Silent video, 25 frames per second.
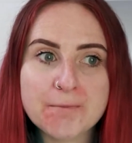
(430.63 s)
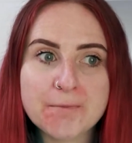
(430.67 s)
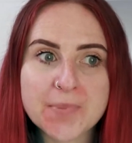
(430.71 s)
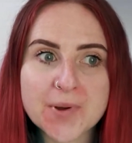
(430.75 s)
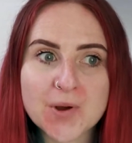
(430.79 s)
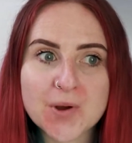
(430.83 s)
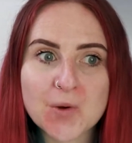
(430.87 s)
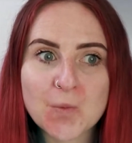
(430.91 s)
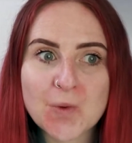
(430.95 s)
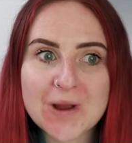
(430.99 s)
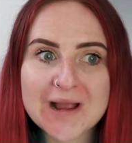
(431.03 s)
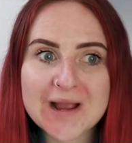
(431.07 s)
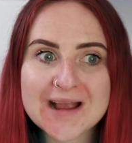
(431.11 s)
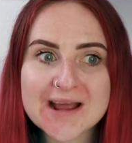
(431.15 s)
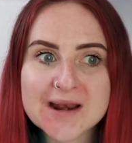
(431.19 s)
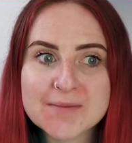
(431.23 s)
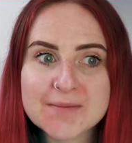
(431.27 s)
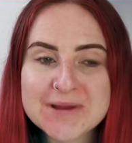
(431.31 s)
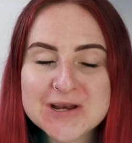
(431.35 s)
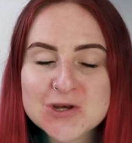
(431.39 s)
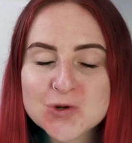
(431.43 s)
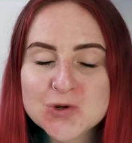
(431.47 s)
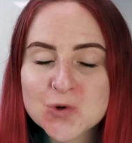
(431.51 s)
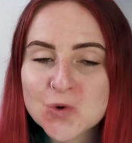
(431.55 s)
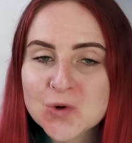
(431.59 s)
But we're going to
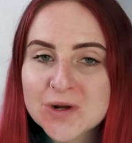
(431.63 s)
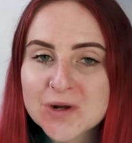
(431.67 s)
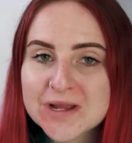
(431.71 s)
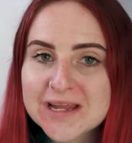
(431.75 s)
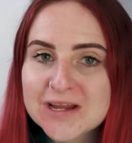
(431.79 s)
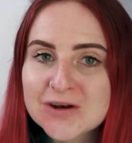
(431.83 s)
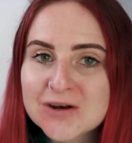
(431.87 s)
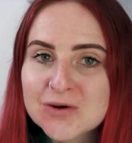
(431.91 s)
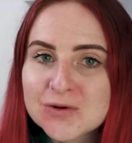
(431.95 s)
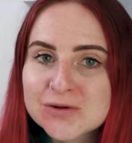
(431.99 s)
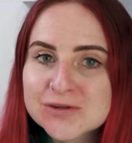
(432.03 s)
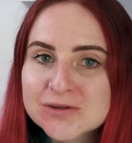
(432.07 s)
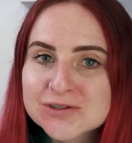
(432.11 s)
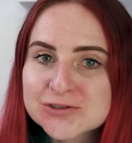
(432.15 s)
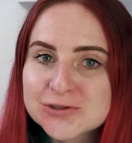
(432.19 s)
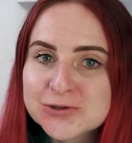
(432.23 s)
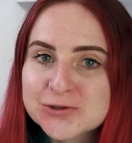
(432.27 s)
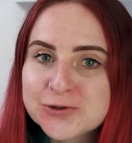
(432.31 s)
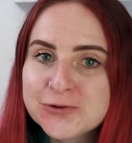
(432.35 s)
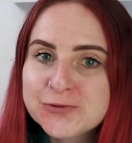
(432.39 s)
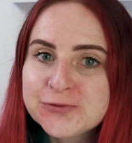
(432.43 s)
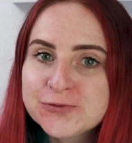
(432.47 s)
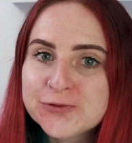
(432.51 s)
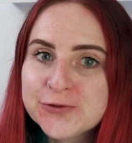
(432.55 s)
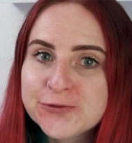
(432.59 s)
be talking lots
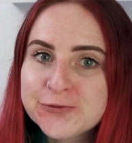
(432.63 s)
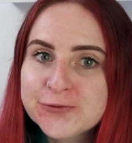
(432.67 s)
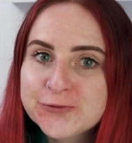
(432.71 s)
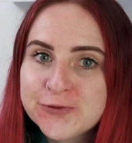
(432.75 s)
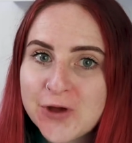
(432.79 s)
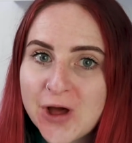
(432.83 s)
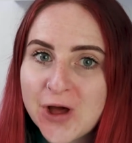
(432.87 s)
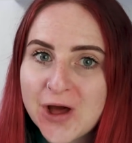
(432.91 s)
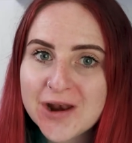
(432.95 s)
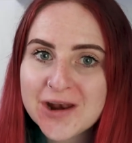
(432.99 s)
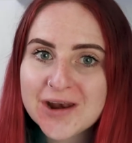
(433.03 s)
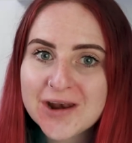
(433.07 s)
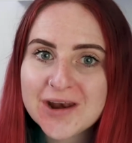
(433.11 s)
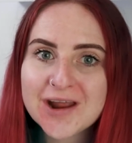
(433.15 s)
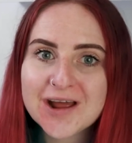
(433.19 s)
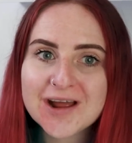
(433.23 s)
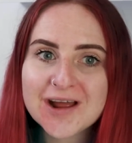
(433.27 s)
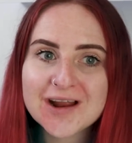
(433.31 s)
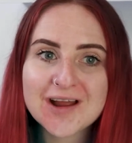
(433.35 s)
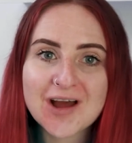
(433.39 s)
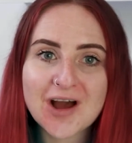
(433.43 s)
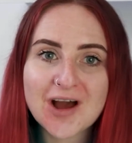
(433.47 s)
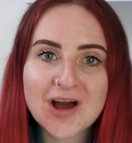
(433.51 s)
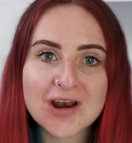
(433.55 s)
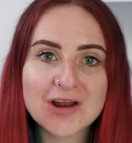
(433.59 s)
of fun,
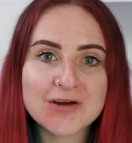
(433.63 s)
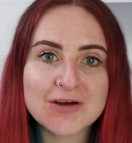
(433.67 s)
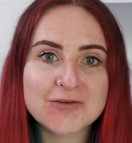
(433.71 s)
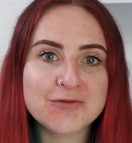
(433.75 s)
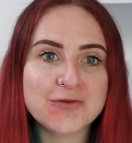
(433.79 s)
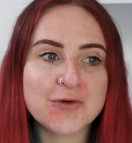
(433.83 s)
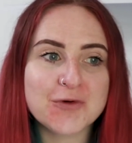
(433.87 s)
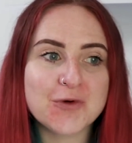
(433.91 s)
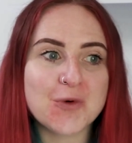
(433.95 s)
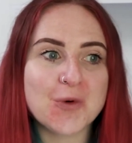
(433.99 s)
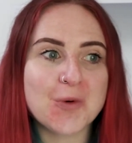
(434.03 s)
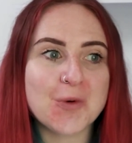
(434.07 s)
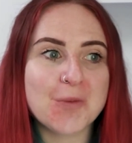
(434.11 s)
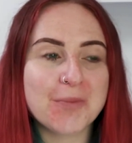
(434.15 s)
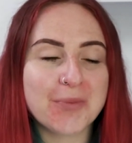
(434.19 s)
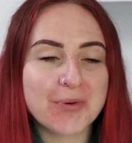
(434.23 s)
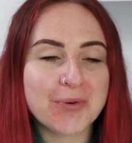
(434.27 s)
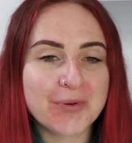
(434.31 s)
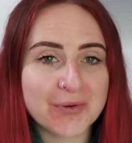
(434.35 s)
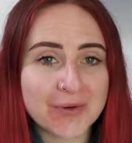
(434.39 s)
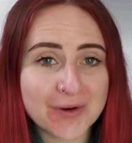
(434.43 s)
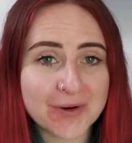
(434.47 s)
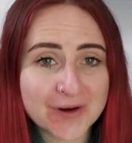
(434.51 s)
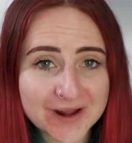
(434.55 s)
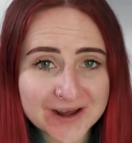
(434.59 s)
colourful
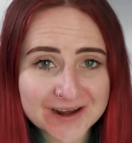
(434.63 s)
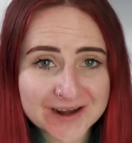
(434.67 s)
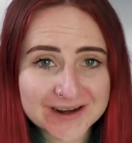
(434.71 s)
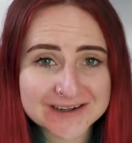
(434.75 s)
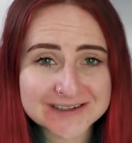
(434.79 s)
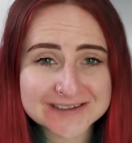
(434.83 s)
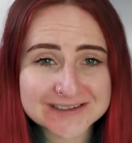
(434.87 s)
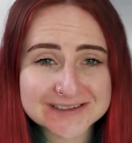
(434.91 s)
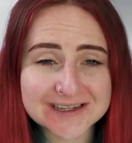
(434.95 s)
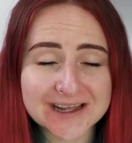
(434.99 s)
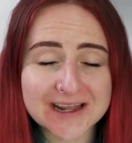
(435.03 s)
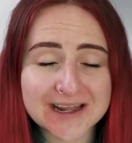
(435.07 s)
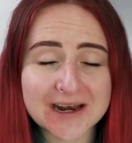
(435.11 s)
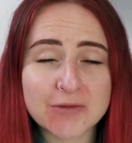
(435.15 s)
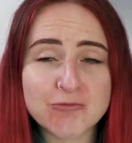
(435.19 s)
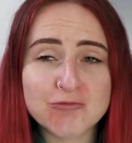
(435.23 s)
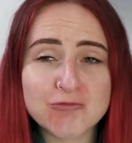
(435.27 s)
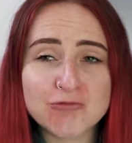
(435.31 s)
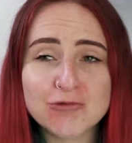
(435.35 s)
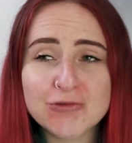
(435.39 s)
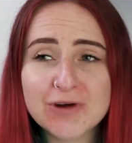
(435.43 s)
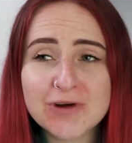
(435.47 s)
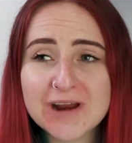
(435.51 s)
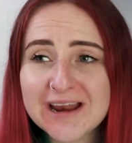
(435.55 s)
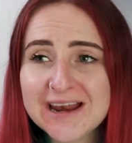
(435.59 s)
products, and
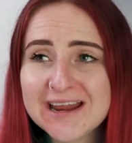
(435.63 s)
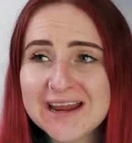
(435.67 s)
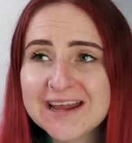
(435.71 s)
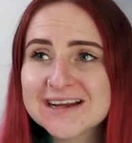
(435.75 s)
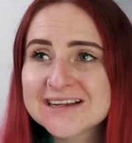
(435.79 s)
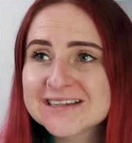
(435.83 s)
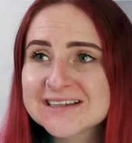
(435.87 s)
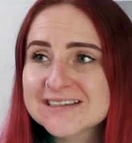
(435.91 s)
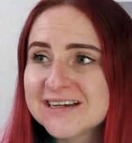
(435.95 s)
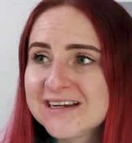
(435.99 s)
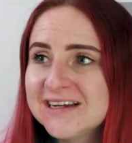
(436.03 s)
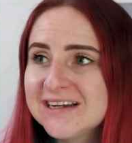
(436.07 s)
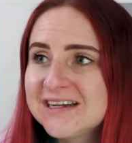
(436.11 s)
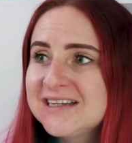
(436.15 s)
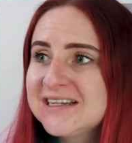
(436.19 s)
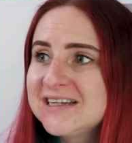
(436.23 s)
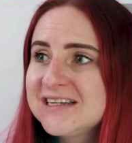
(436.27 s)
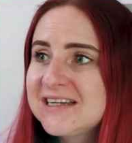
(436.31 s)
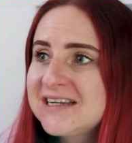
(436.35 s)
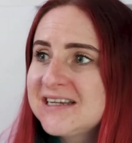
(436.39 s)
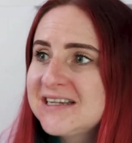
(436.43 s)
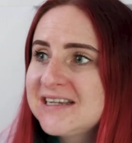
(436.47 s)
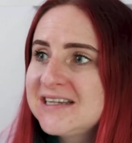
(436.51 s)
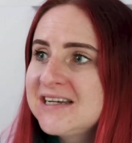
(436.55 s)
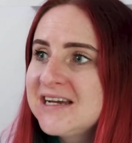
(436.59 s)
I'm really
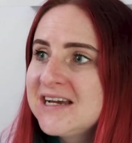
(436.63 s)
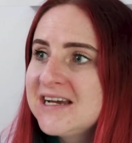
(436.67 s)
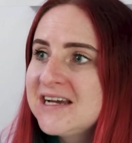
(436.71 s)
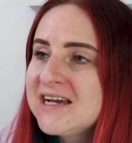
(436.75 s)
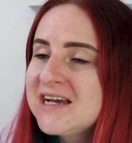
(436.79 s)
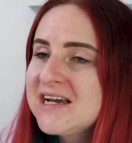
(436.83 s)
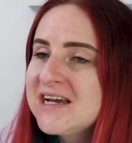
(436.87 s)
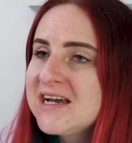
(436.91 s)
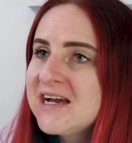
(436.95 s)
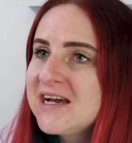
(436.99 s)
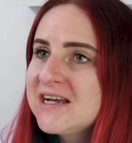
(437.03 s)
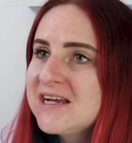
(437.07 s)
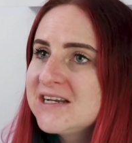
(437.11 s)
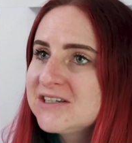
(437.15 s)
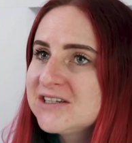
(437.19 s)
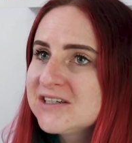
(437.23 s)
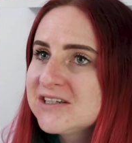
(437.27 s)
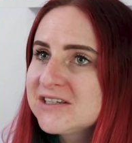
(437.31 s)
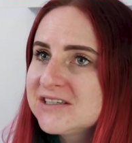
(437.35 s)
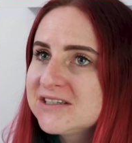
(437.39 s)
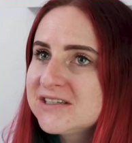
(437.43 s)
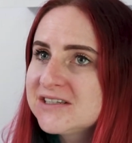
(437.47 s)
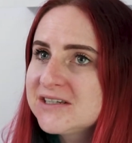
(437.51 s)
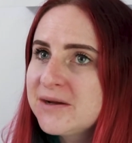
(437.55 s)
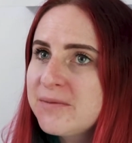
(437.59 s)
excited
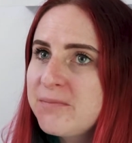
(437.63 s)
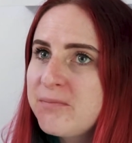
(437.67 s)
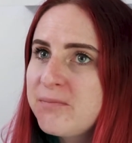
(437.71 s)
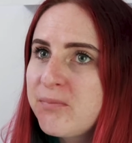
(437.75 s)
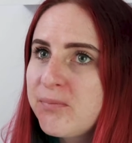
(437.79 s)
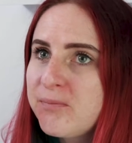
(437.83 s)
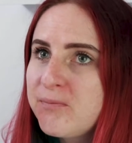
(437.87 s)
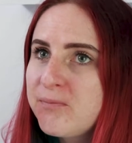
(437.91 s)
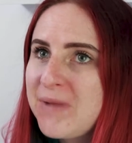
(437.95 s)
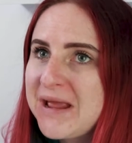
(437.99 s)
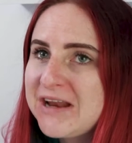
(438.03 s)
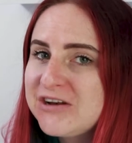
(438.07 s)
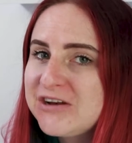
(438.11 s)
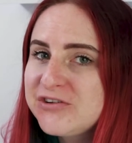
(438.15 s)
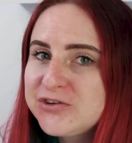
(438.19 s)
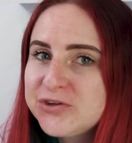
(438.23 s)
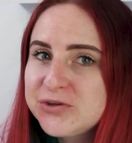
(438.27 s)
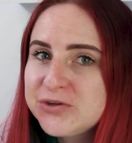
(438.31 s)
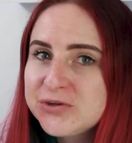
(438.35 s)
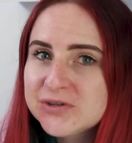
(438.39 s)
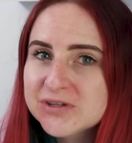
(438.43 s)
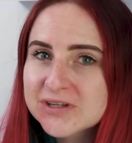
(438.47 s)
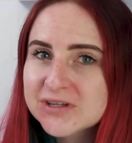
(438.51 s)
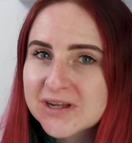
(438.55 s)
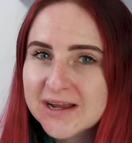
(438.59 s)
just to
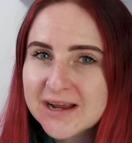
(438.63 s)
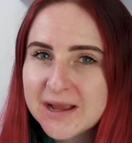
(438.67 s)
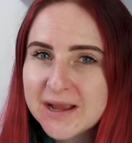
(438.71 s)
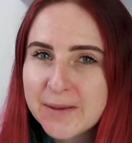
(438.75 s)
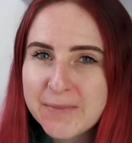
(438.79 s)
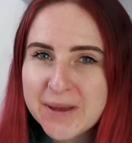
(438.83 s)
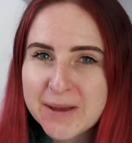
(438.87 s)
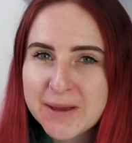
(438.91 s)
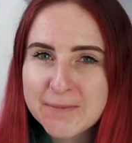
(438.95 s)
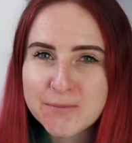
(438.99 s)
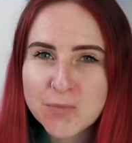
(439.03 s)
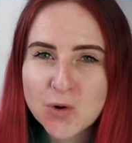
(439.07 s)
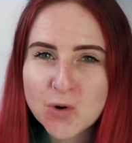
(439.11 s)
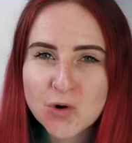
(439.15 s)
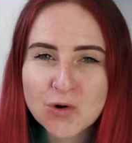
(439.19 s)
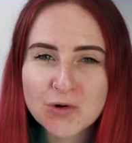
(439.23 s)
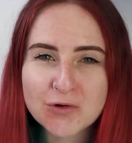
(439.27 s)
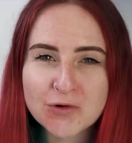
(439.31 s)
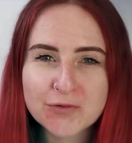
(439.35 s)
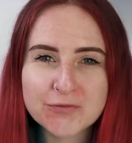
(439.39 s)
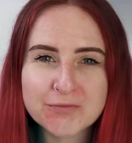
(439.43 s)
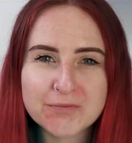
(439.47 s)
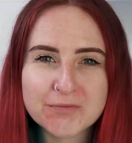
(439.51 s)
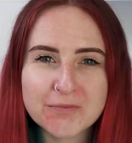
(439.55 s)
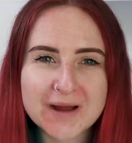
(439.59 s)
introduce like a bit
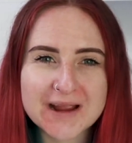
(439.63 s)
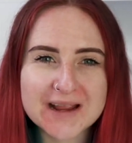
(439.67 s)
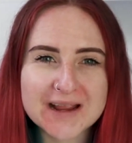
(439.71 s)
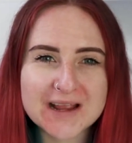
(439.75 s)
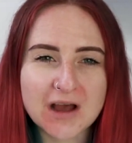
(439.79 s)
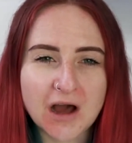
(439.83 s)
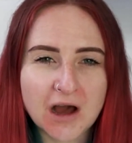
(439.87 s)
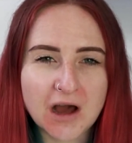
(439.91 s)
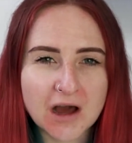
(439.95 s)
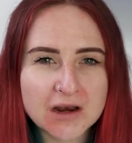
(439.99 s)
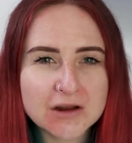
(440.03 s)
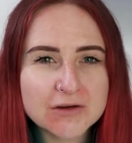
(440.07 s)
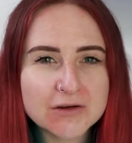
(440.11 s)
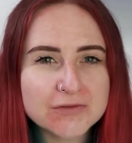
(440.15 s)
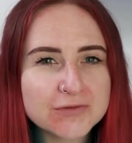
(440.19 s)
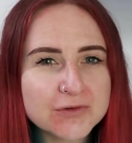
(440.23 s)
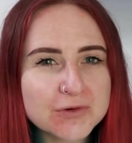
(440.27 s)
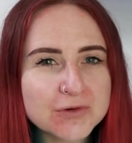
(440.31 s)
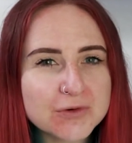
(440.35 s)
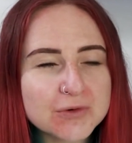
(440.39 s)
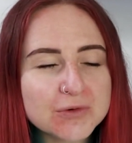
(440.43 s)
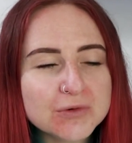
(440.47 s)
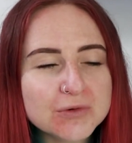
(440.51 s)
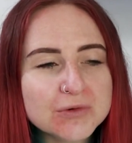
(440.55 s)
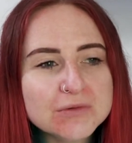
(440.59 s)
more of my
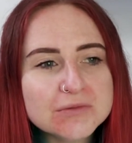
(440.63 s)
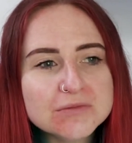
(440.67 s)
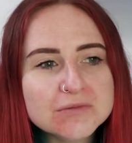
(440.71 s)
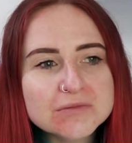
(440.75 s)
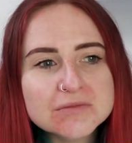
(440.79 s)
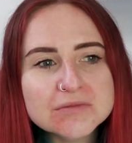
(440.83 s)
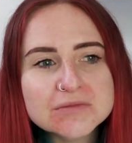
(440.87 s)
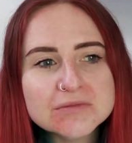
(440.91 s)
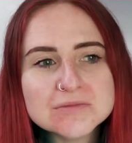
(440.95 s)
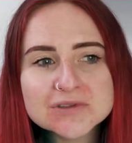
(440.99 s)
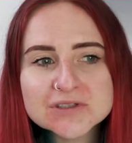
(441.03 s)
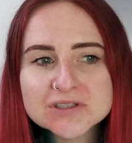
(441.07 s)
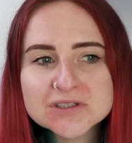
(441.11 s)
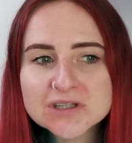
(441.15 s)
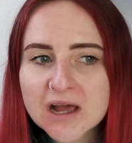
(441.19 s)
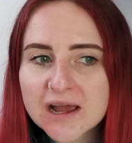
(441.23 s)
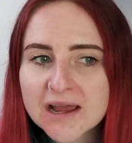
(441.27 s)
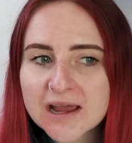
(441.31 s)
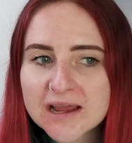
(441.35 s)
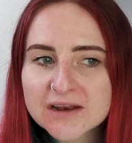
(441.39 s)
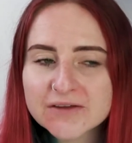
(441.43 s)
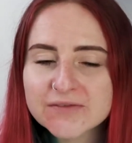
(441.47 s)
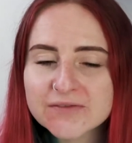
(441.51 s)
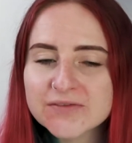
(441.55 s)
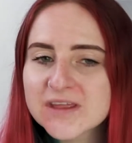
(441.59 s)
colourful
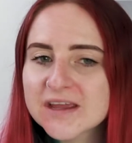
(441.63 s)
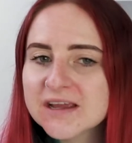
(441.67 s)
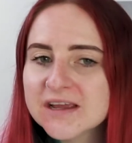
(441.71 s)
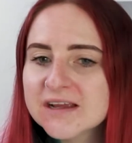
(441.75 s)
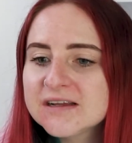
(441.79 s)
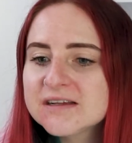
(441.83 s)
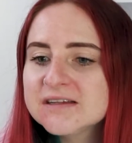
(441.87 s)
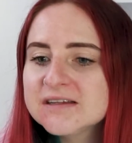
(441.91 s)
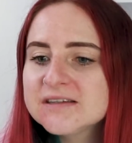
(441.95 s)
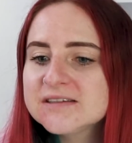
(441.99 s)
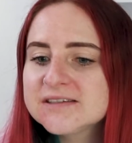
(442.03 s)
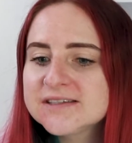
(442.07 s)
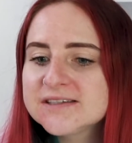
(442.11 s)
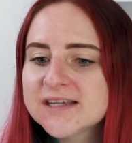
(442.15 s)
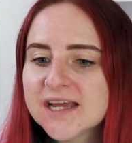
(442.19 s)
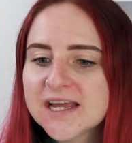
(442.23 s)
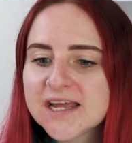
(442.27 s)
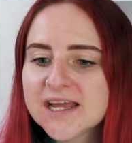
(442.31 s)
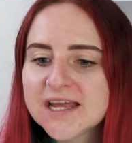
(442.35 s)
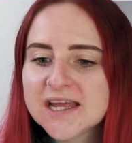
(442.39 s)
side of things